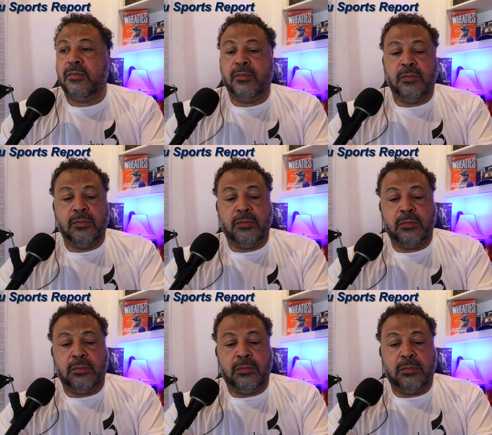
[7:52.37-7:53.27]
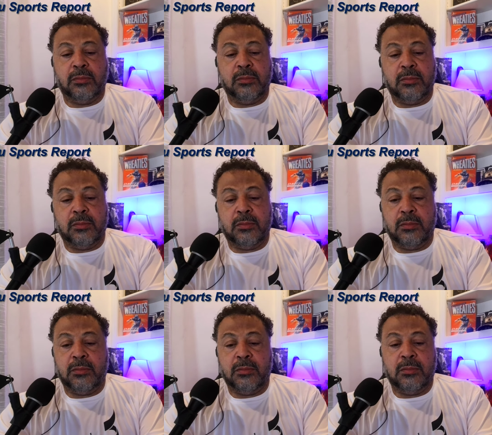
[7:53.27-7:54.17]

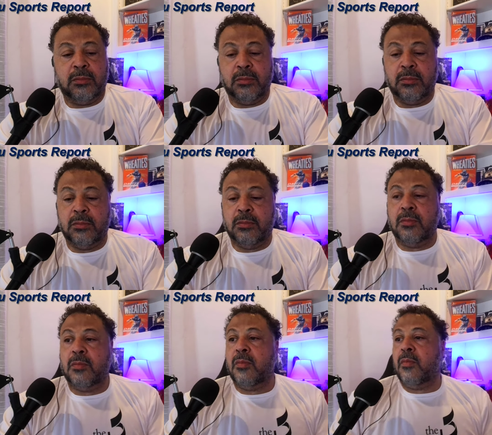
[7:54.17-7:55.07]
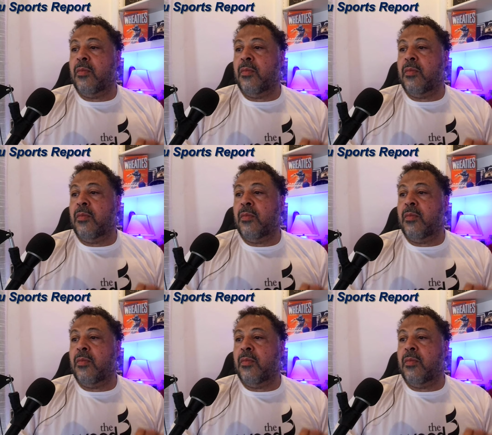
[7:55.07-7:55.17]
Nothing is said.